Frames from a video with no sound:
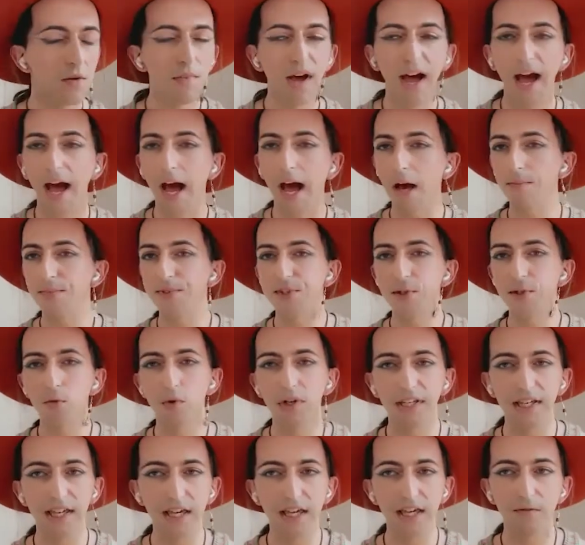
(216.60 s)
Perhaps you
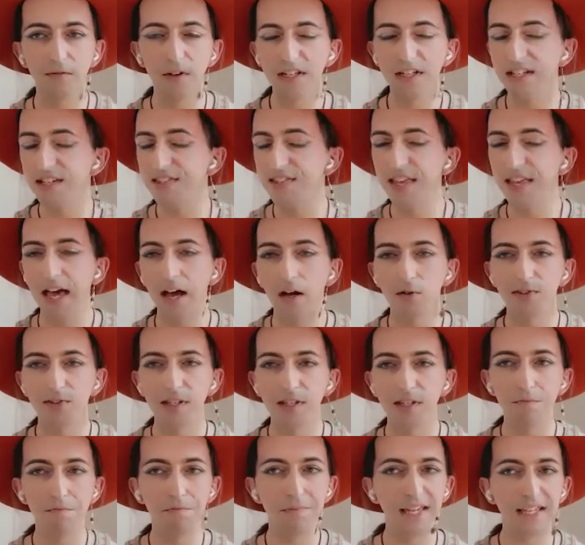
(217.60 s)
want to give a
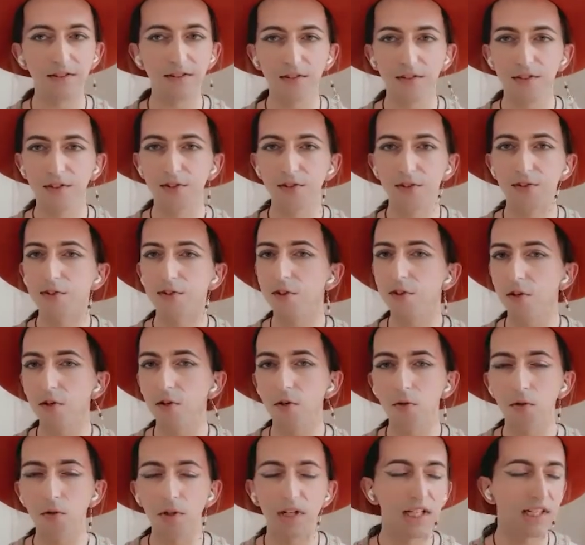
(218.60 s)
discounted mint
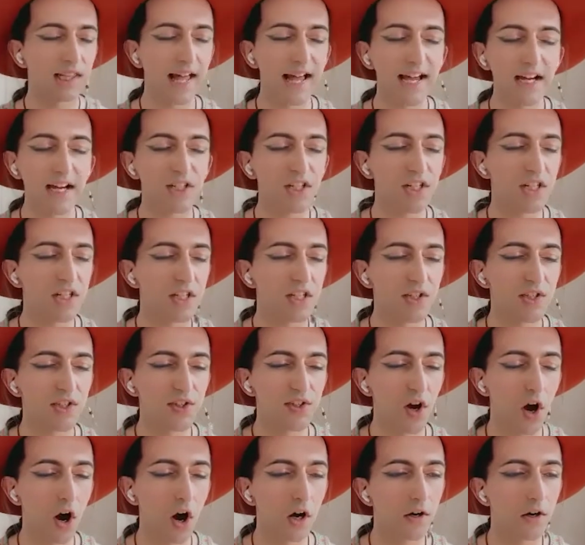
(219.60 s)
to collectors
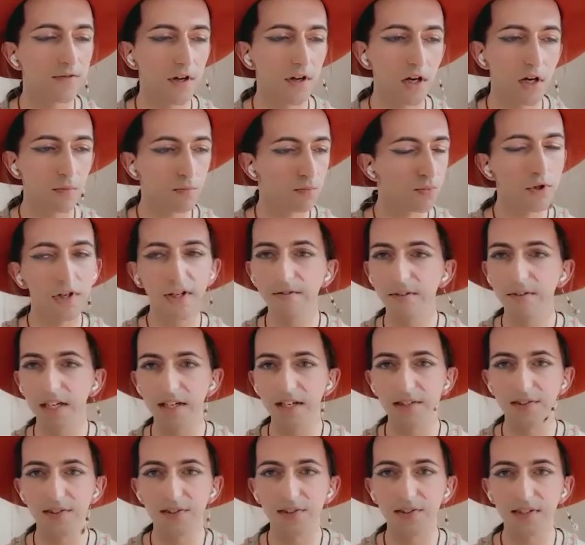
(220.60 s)
of a
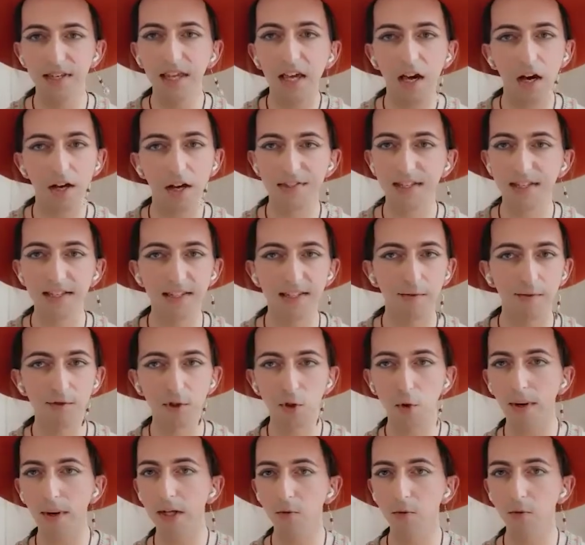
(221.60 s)
previous
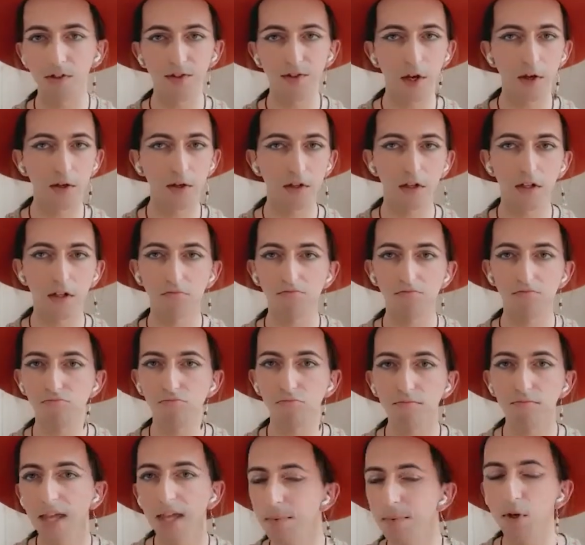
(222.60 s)
ERC721 token.
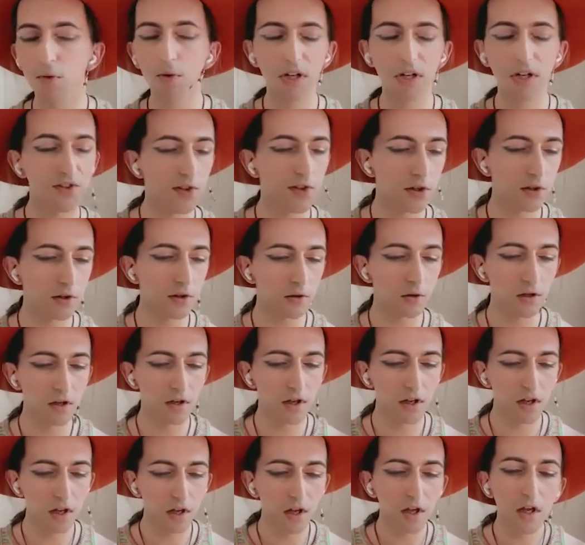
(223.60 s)
Maybe you want to do
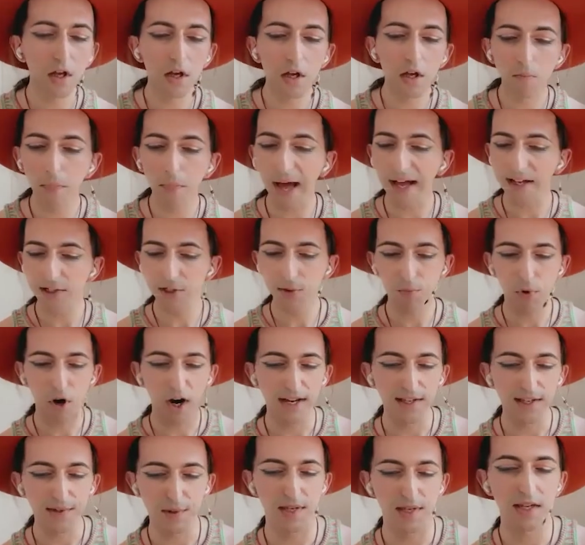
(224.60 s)
batch
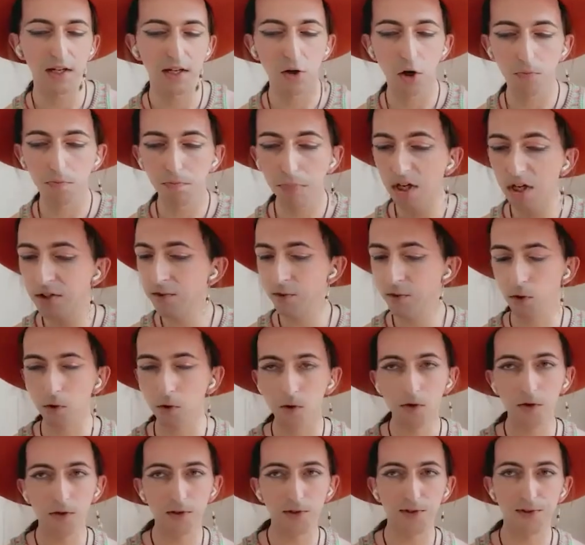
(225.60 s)
pricing or
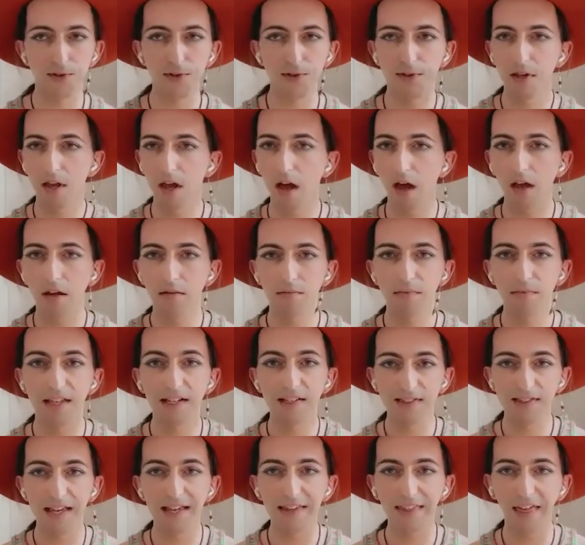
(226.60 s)
bundles,
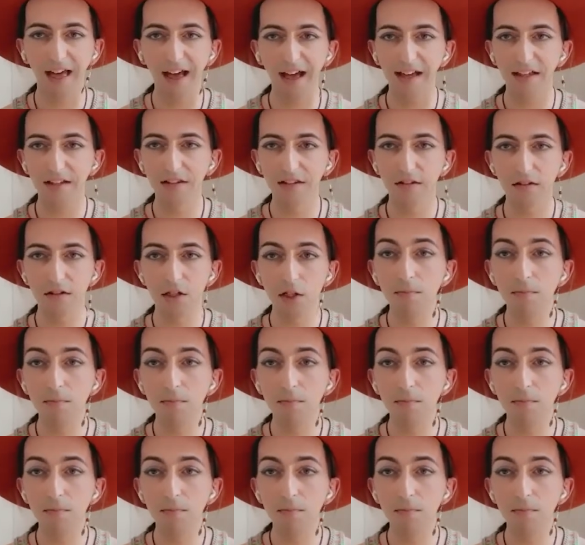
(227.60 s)
things like that.